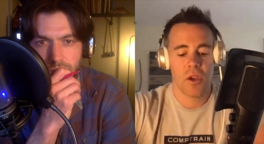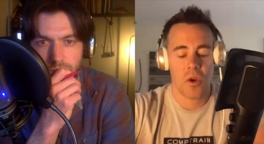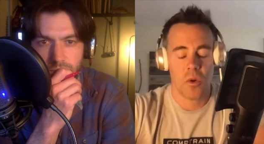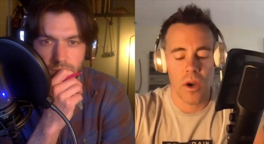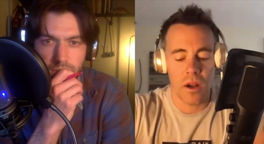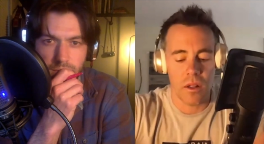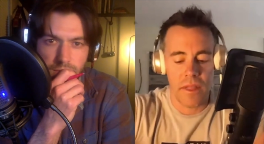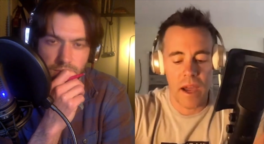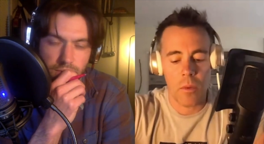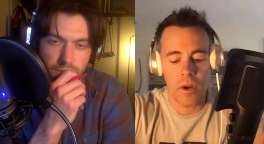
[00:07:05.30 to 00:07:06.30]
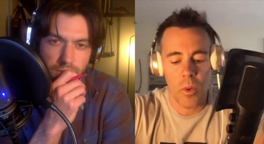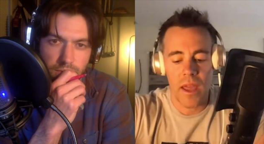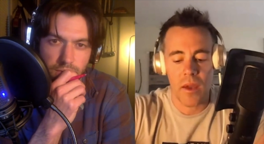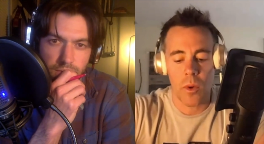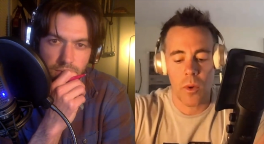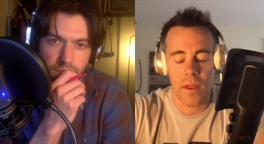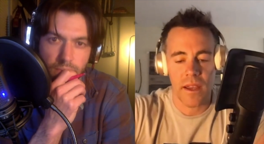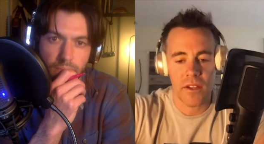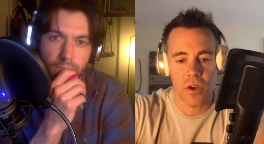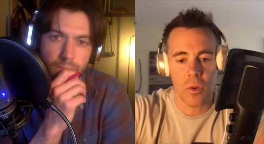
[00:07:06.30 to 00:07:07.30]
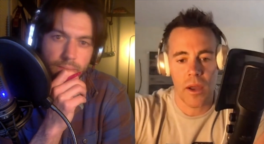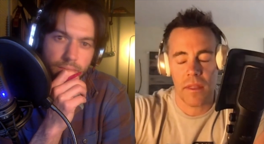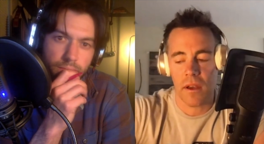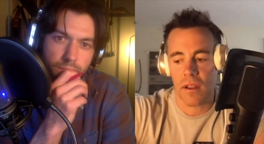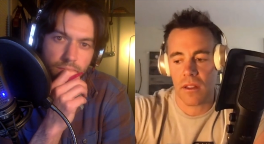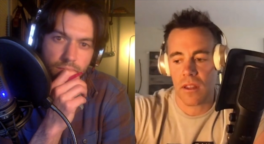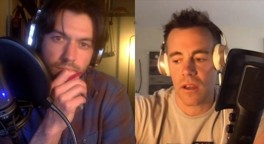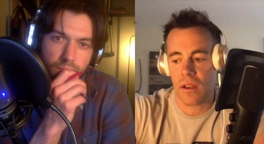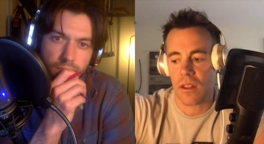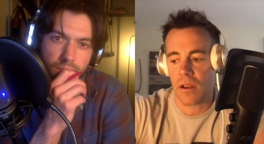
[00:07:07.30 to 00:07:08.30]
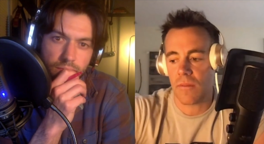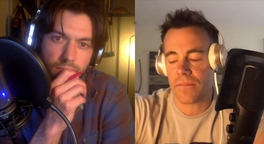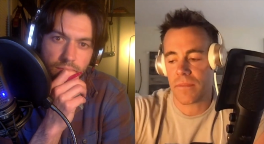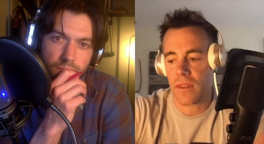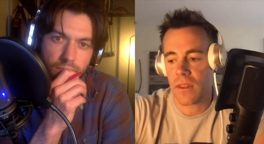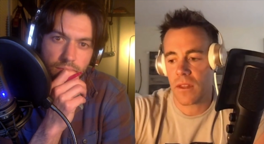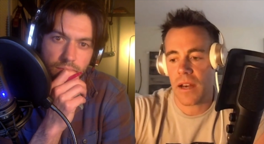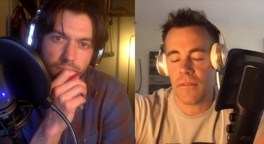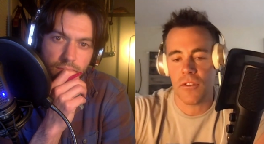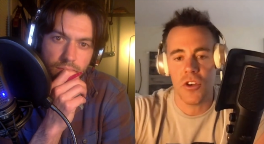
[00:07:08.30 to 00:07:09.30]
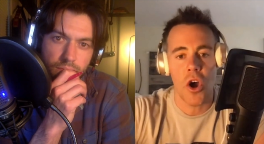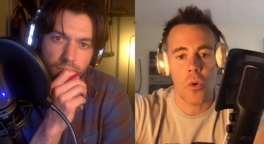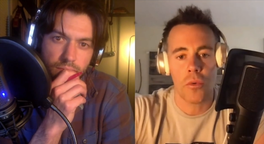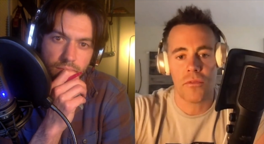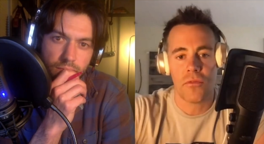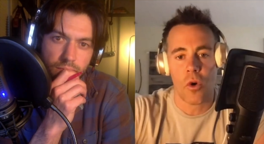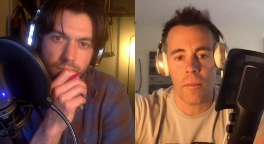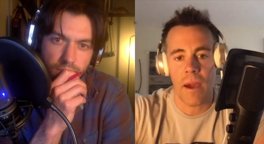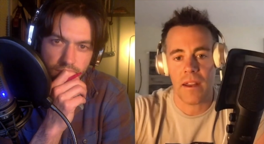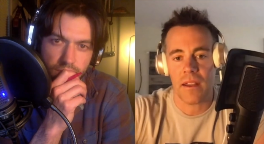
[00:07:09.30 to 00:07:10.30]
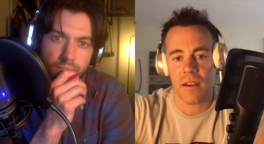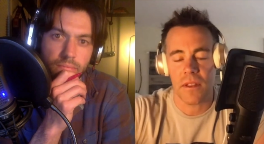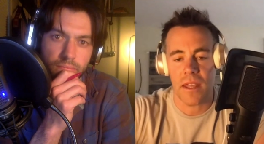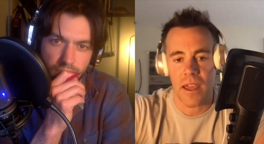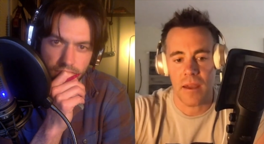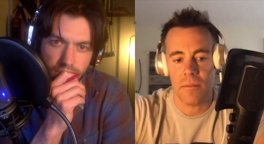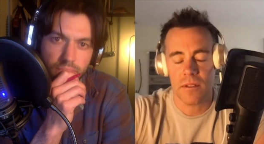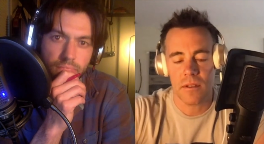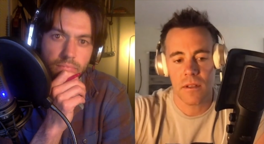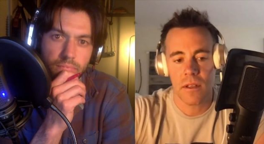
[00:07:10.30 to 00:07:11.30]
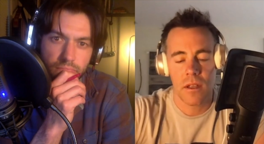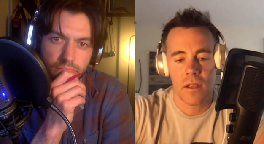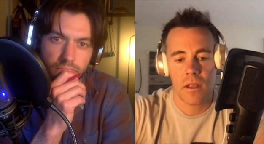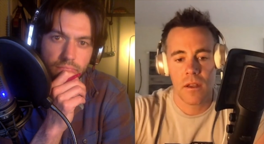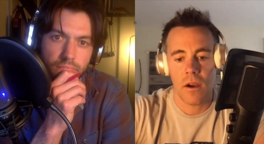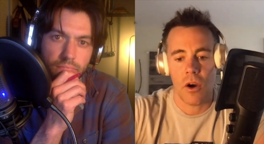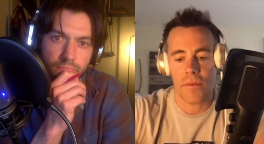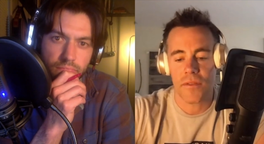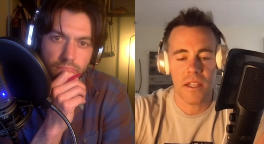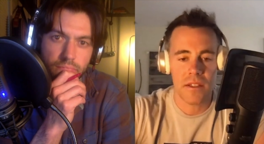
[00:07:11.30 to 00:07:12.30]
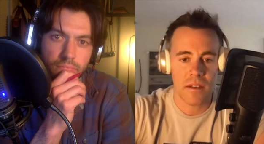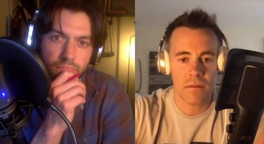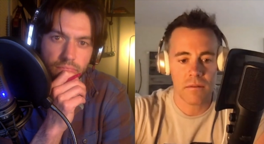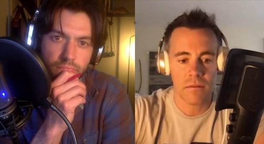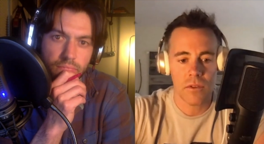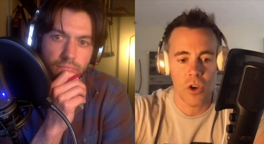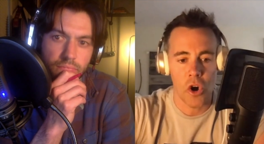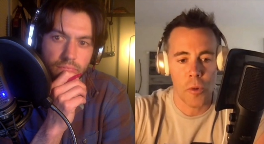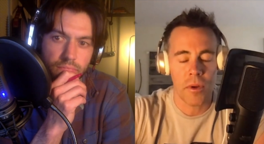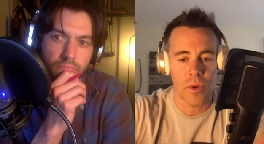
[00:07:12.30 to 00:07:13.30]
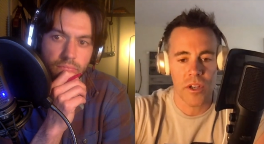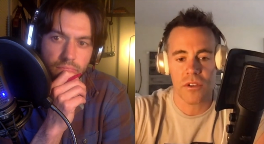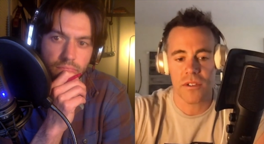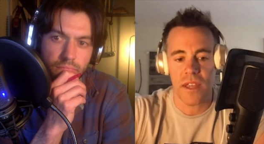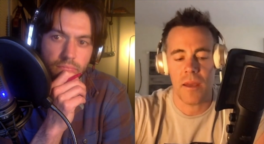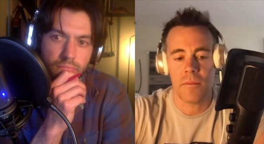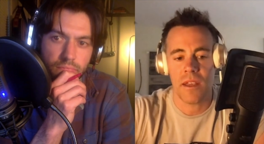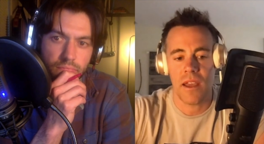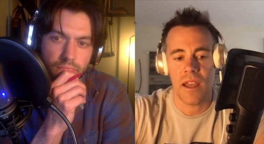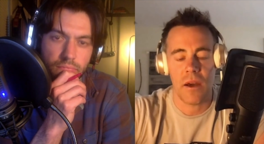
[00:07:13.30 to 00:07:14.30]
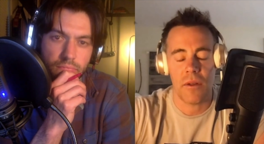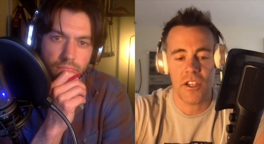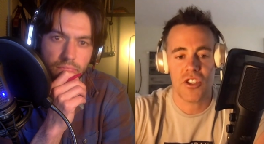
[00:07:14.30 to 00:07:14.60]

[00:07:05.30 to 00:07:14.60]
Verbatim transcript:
Speaker 1: Well, that went away when they took away the the the kind of known formatting of the games, off season, open regionals games, and now this